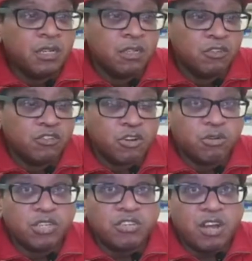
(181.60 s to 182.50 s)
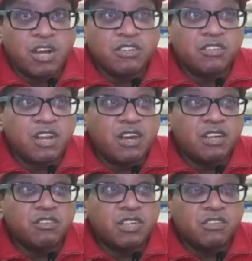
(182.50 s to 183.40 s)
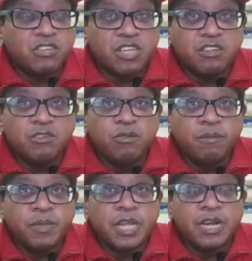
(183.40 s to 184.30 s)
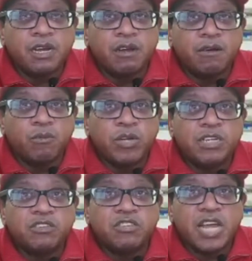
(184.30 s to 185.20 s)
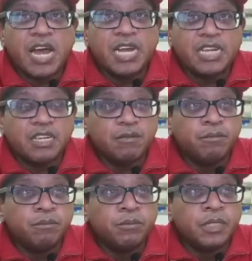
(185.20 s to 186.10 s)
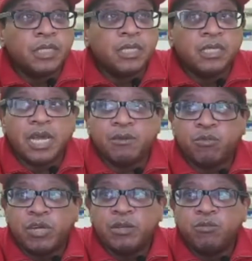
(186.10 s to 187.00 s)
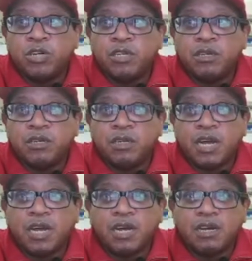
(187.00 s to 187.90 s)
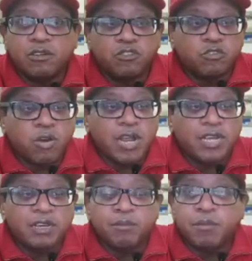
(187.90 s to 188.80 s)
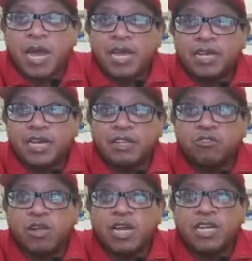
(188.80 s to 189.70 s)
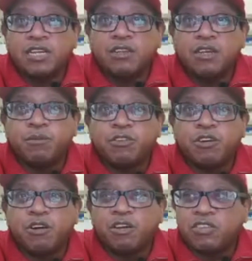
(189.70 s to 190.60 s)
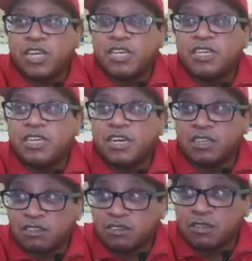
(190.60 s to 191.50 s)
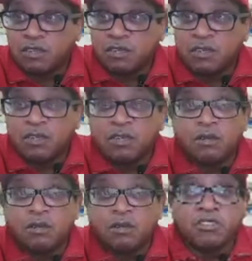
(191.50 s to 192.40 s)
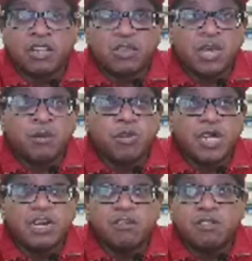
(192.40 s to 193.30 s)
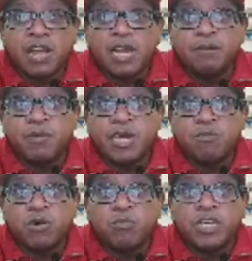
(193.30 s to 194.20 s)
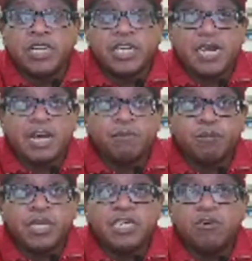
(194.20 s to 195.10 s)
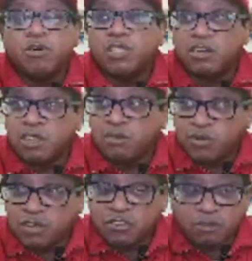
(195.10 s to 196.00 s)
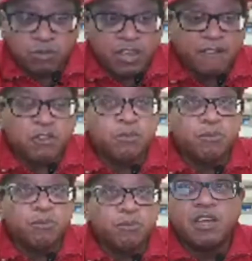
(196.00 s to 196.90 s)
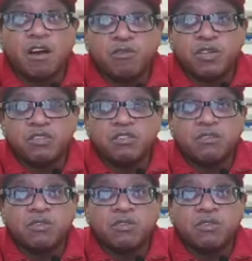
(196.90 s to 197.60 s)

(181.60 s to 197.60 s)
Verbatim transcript: So this onslaught has continued. Uh, we decided that we would uh, strike back and try to hit them as hard as they hit nuts. Because I think we're at a time now where we cannot be on the defensive. We have to be on the offensive.